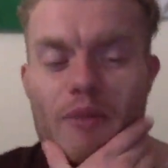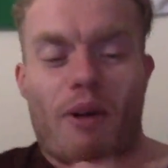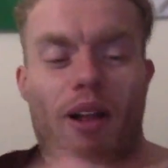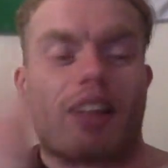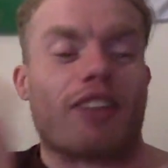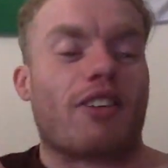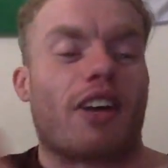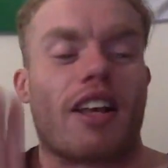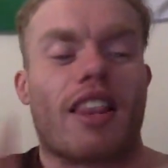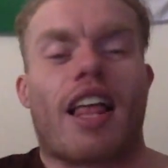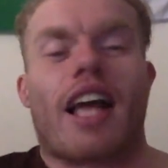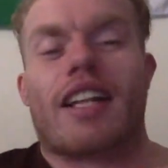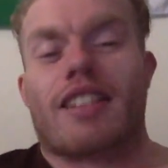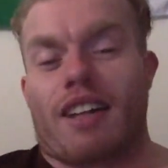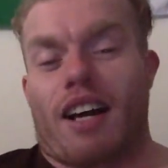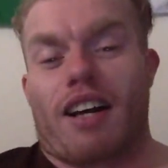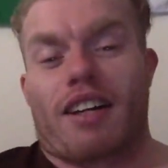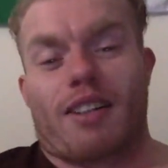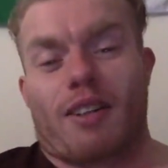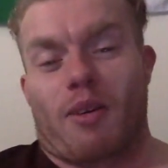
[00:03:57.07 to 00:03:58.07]
Well, I don't like
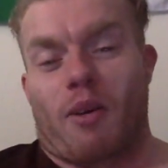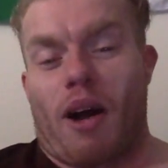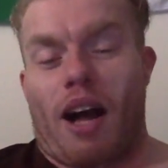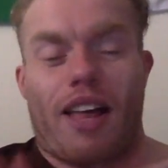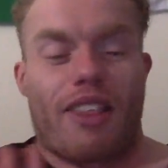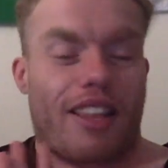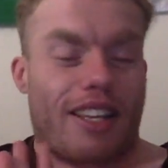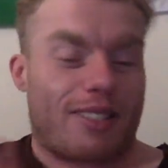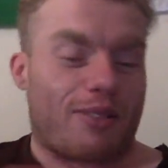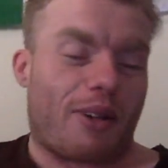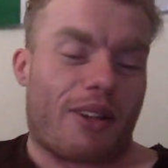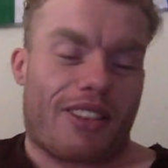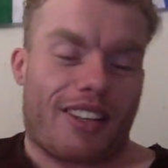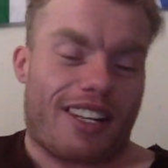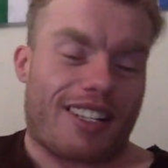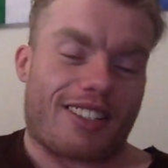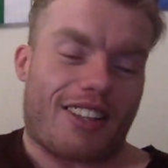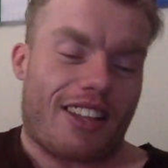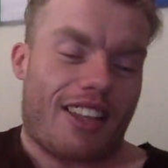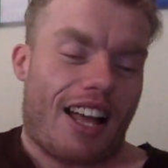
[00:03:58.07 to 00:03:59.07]
dark and quiet. That's one
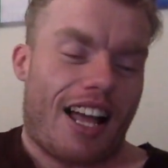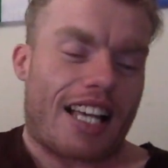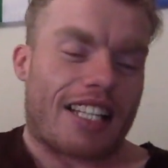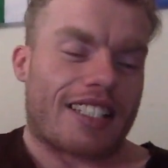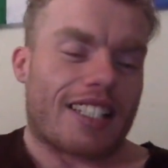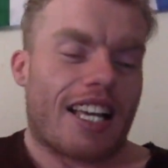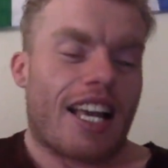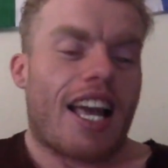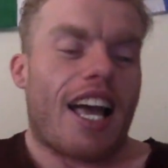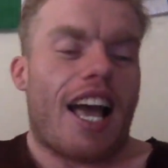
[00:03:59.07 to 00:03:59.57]
thing I don't like.